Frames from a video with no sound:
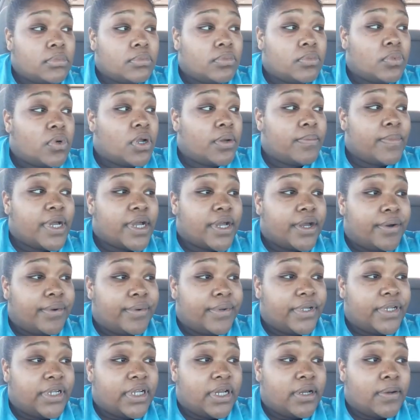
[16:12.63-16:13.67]
Where am I
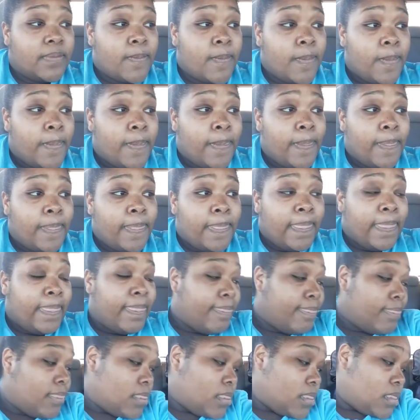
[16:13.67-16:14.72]
going now?
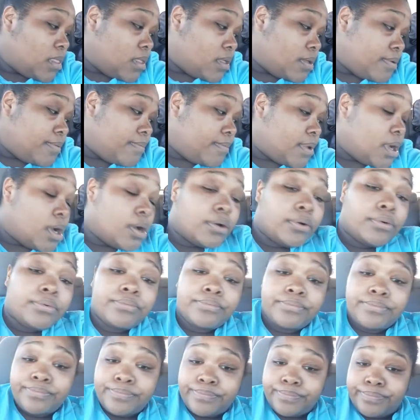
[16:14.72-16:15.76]
Home.